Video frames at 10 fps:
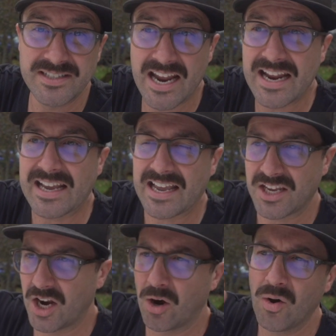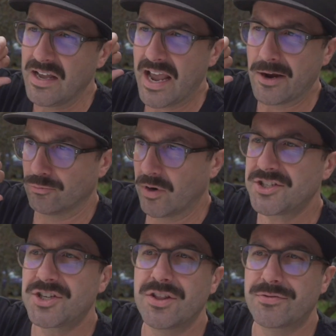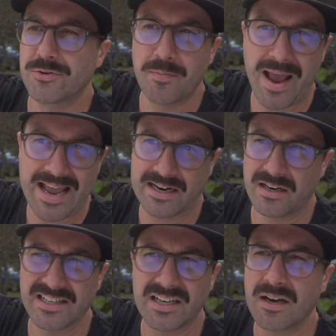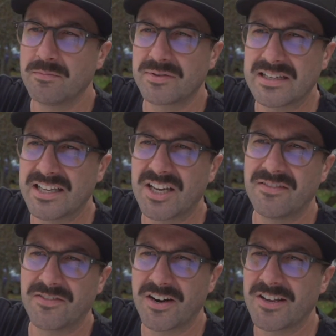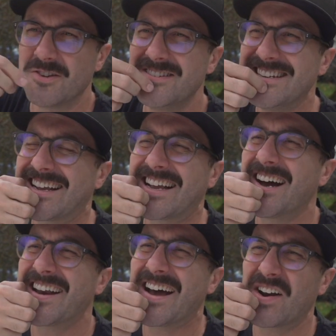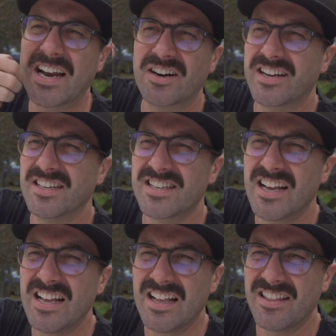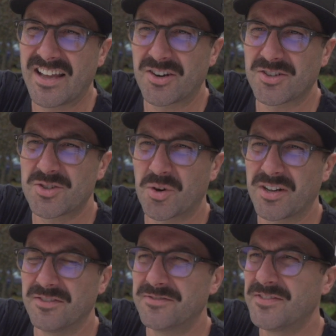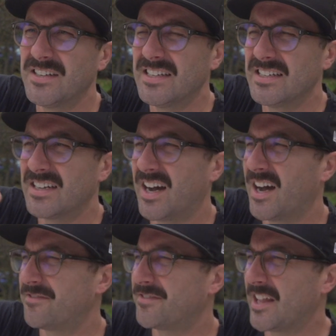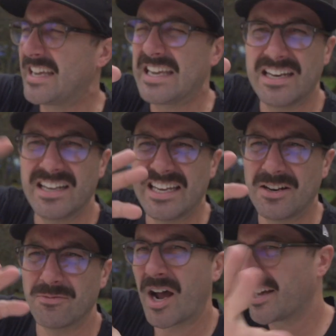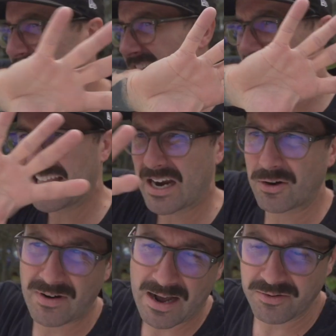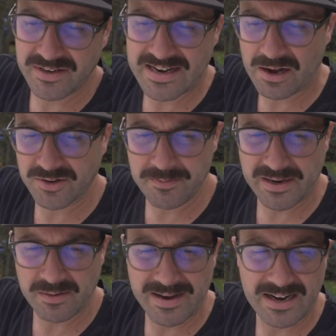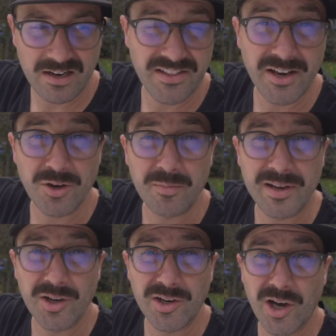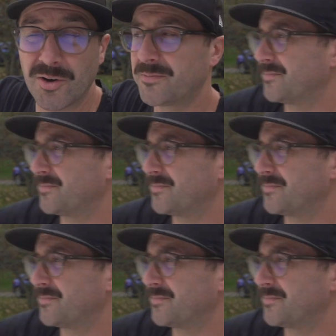take, you know, a rusted through panel and completely convert it. You'd need to cut out areas that are sort of flaking in rust. Get that ground down to bare metal, and then you'd be good to go.